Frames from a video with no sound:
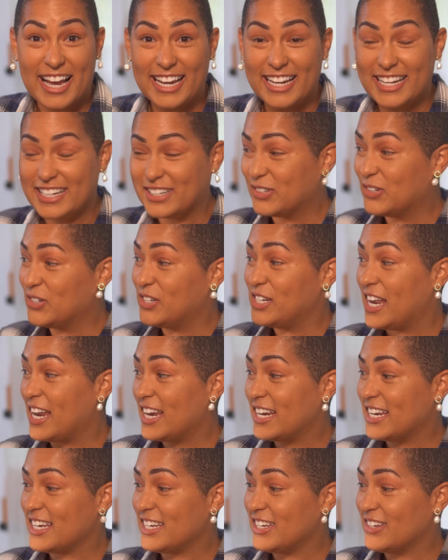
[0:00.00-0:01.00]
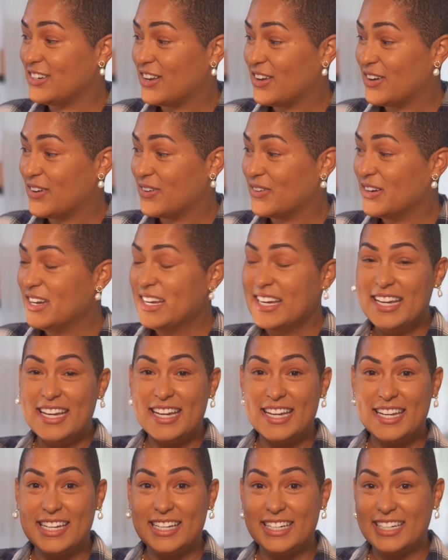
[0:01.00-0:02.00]
I didn't create it, you know,
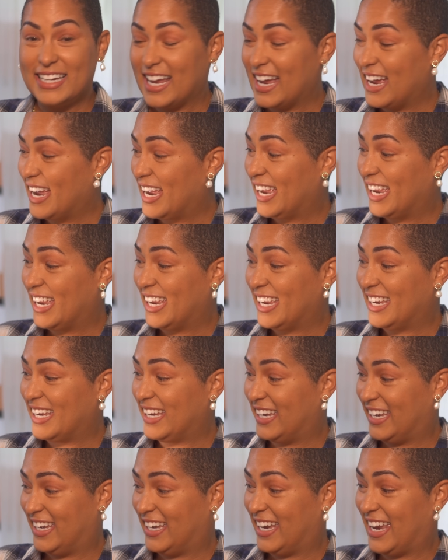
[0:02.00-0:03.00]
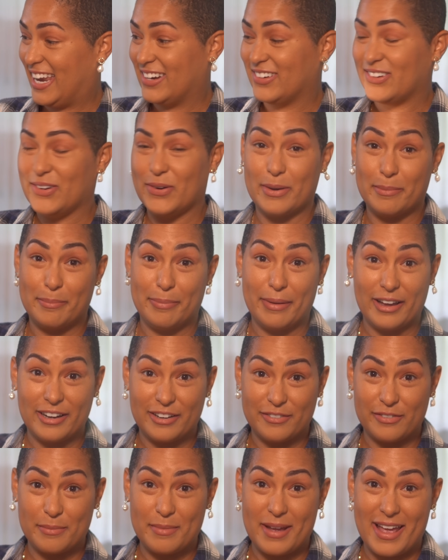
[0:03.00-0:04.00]
and uh, I don't know, I bought
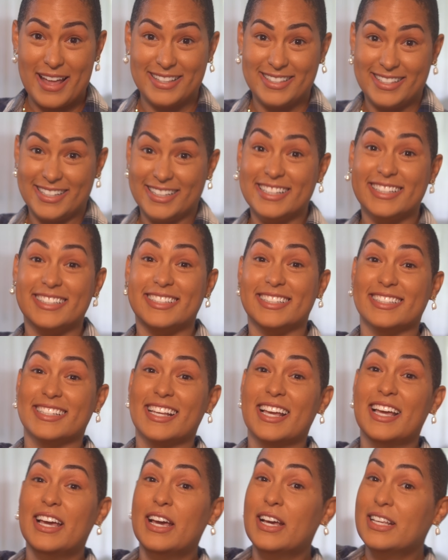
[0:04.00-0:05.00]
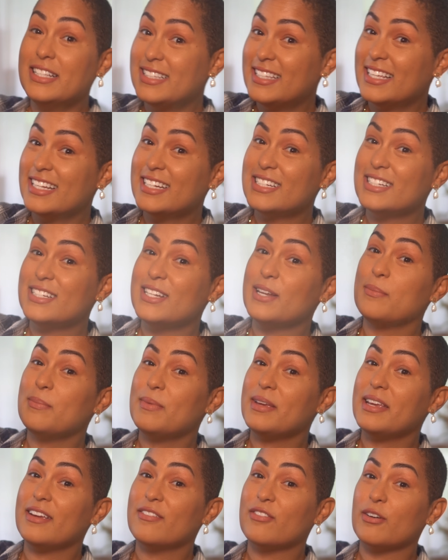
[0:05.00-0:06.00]
it from Etsy. This is sent to
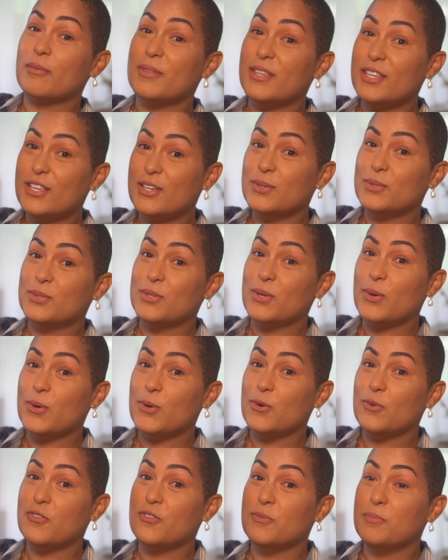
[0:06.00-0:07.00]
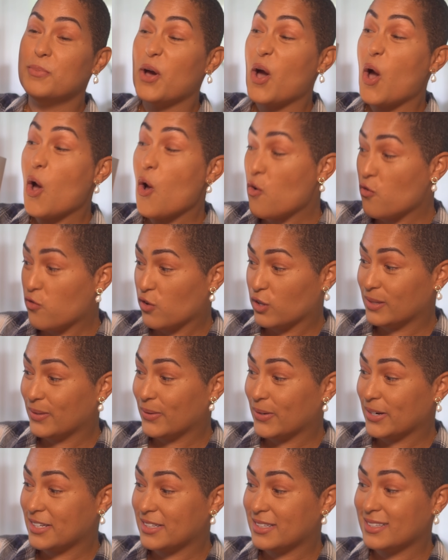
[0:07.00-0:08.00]
me from the YouTube
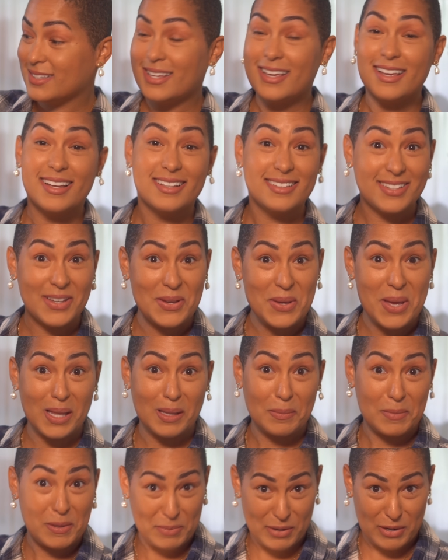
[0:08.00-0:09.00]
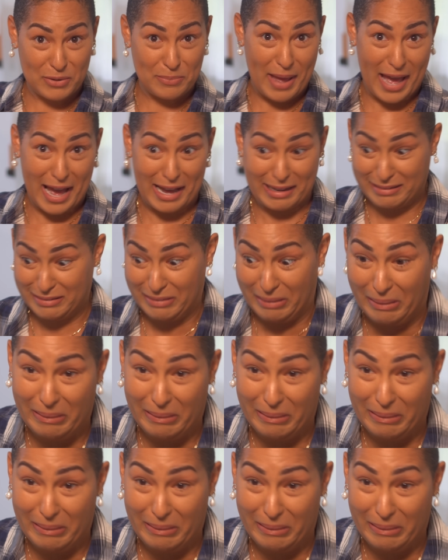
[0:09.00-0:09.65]
overlords. And so, yeah, let me put it back.